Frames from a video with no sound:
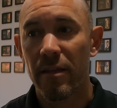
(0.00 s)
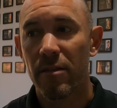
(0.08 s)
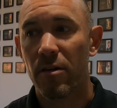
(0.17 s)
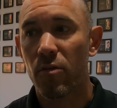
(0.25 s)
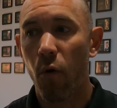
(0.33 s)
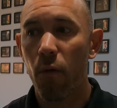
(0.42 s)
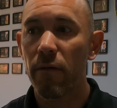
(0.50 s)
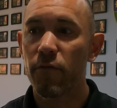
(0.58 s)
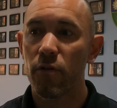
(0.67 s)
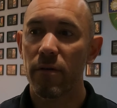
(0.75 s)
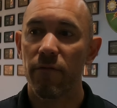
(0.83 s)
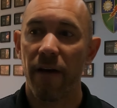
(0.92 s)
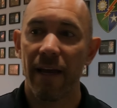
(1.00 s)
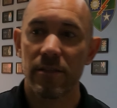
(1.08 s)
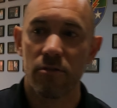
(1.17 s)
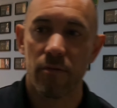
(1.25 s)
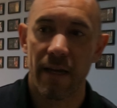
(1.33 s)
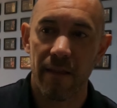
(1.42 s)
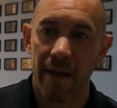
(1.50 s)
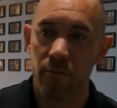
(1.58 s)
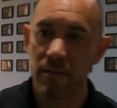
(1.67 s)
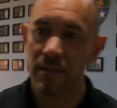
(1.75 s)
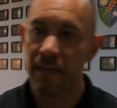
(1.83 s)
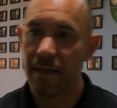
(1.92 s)
The goal of your advisor, I
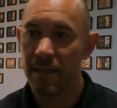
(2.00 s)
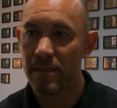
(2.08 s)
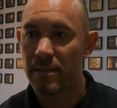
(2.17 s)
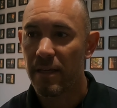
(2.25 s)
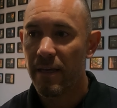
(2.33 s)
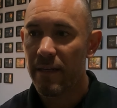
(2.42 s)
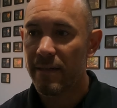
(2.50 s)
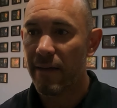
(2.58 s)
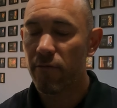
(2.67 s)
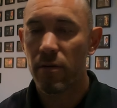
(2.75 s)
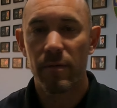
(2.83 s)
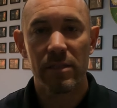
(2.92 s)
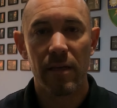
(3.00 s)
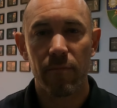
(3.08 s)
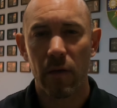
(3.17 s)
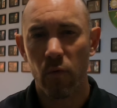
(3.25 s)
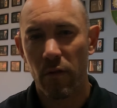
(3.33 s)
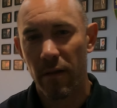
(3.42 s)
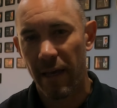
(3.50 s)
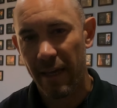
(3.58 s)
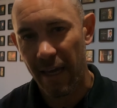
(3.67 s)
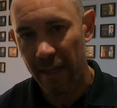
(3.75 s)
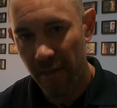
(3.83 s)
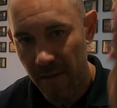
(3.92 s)
would say, is never to be something where they're like,
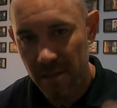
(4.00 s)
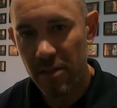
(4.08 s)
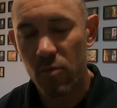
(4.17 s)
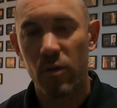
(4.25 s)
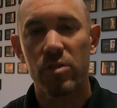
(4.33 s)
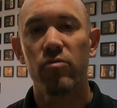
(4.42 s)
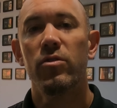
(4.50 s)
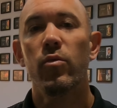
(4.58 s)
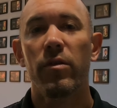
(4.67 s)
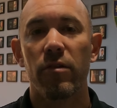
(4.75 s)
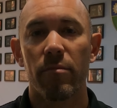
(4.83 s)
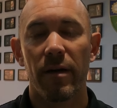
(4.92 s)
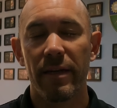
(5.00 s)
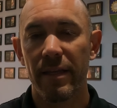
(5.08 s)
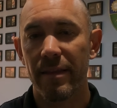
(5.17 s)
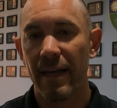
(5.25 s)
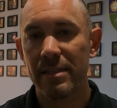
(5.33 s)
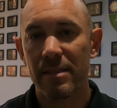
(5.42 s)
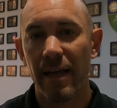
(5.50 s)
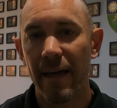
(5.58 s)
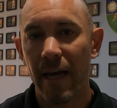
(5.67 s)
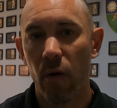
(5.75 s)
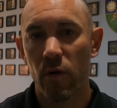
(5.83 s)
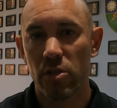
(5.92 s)
hey, this is what you do with your money. That's not
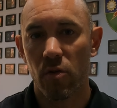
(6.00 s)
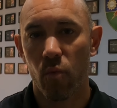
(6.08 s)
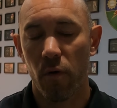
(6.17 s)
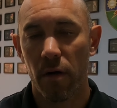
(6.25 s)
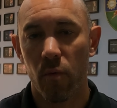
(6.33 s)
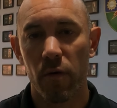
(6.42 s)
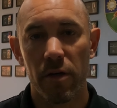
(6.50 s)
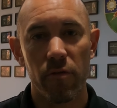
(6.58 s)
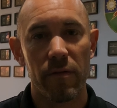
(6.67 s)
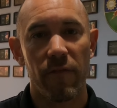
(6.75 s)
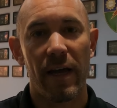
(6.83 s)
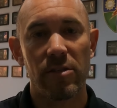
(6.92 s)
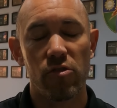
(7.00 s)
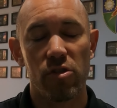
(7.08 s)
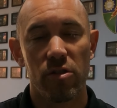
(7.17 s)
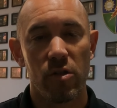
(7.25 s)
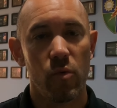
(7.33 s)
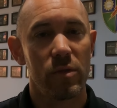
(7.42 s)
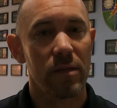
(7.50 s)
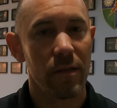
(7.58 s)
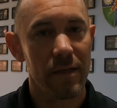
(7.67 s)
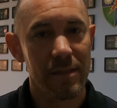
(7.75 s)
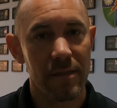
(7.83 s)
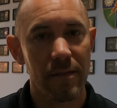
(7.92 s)
how it should work. What your advisor should do is
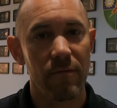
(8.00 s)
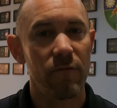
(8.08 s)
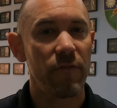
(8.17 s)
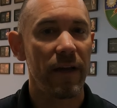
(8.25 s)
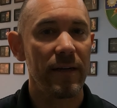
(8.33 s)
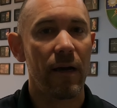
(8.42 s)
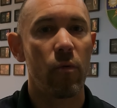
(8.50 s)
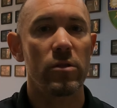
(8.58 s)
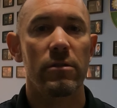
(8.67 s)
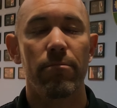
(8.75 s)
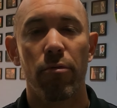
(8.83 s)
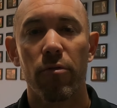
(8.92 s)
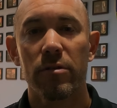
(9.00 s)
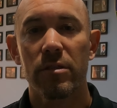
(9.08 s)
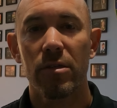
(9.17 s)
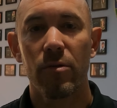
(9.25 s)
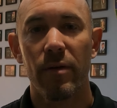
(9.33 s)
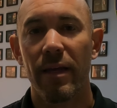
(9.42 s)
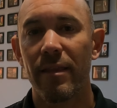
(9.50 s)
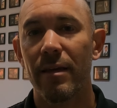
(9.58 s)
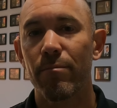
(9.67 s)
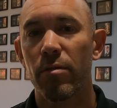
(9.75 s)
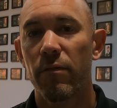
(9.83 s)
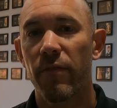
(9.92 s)
listen, find out what's important to you, and then
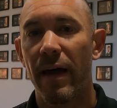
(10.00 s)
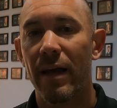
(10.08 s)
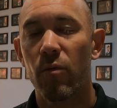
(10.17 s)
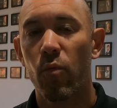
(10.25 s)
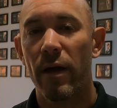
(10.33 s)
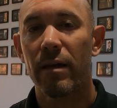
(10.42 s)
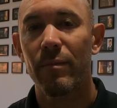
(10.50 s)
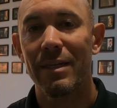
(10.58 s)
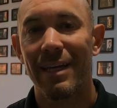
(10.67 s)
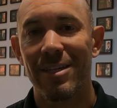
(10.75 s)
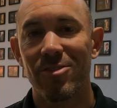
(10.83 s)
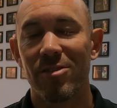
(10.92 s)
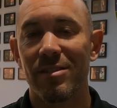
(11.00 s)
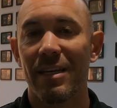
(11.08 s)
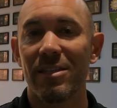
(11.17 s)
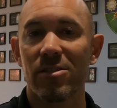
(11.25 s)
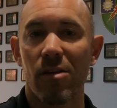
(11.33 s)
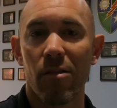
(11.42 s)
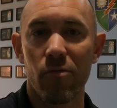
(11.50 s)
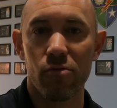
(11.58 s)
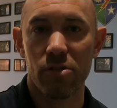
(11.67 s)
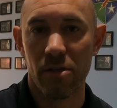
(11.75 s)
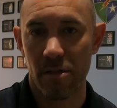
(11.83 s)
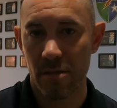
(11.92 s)
provide recommendations and
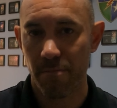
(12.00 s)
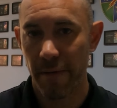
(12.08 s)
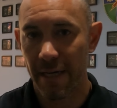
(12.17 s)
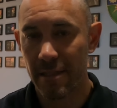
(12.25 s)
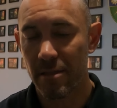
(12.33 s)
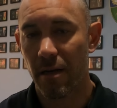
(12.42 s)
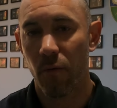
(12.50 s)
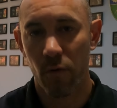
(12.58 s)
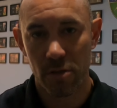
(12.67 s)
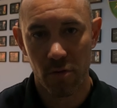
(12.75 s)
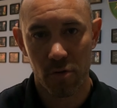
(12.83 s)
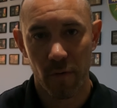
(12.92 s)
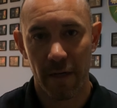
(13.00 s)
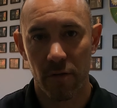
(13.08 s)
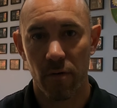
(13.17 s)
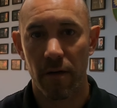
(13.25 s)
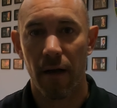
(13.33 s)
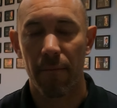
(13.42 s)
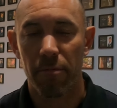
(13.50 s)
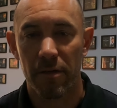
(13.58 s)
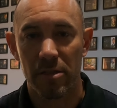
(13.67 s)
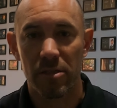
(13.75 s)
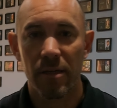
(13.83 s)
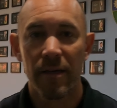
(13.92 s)
solutions based on what you're trying to
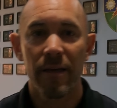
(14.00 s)
accomplish.